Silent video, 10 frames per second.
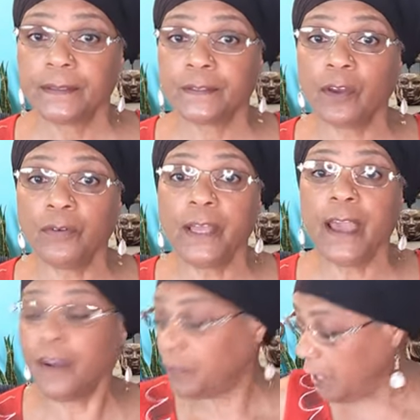So they
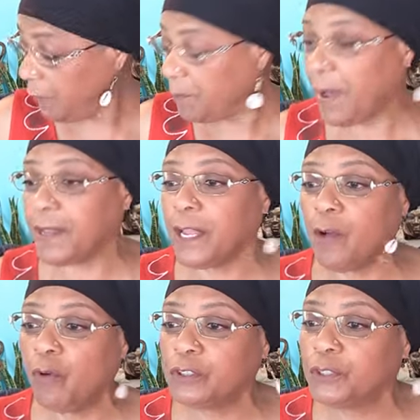after everybody, and I
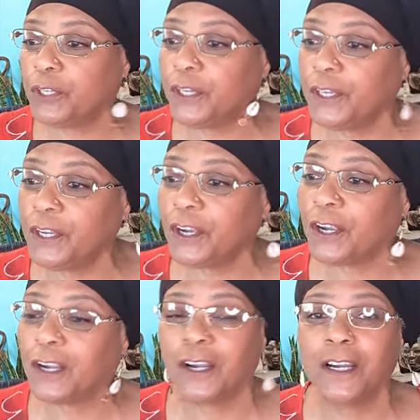want you to
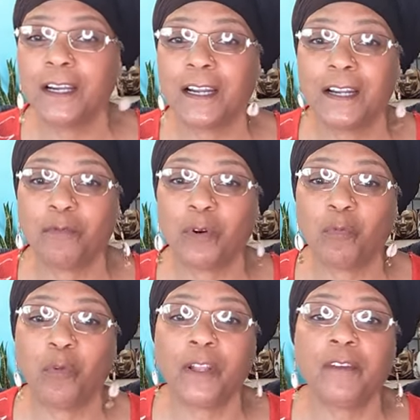hear
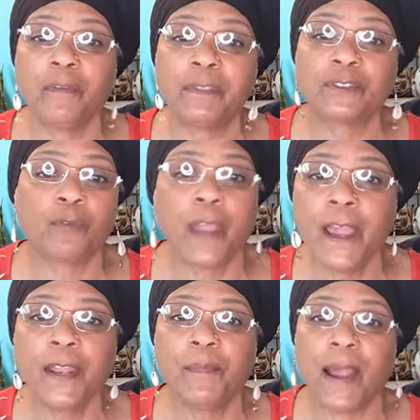what one of them is
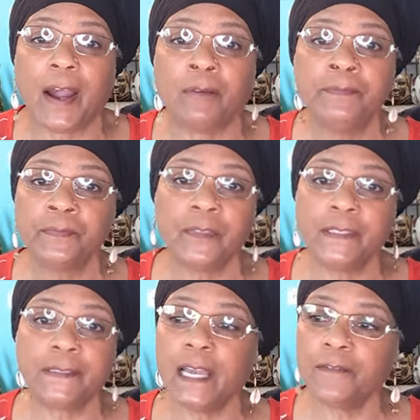crying about. And
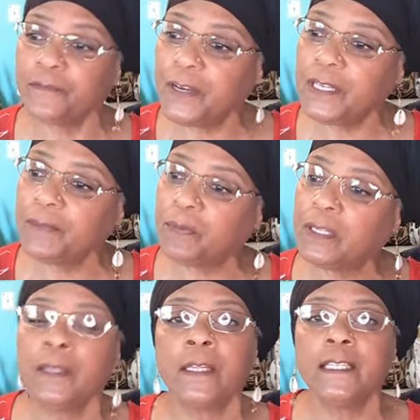it's not funny,
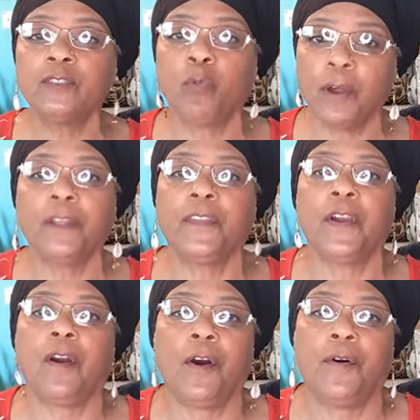but it's one of
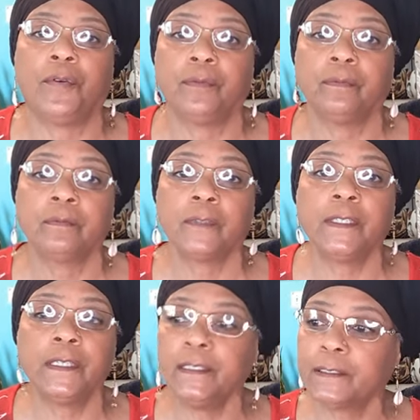their own.
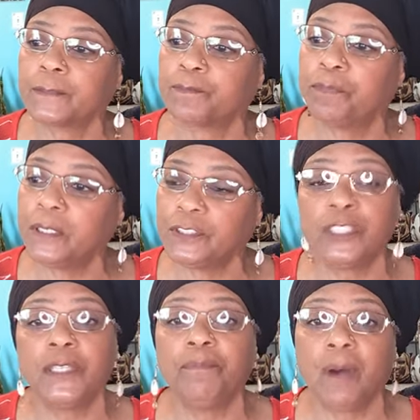And he's
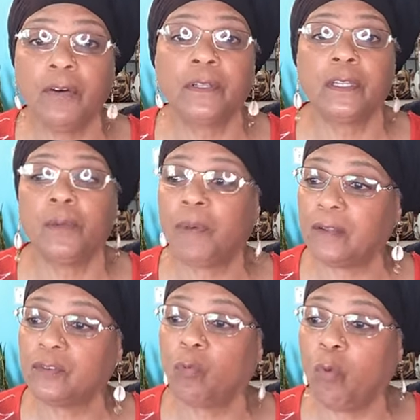bitching and moaning
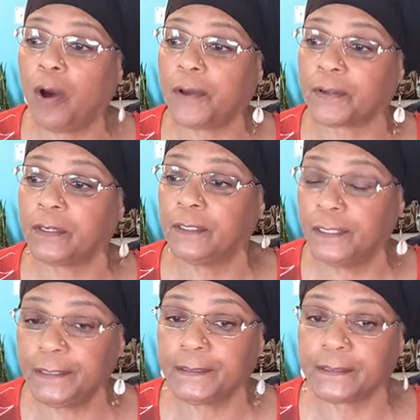about the water.
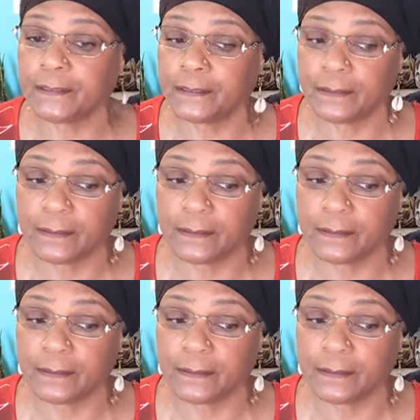Listen.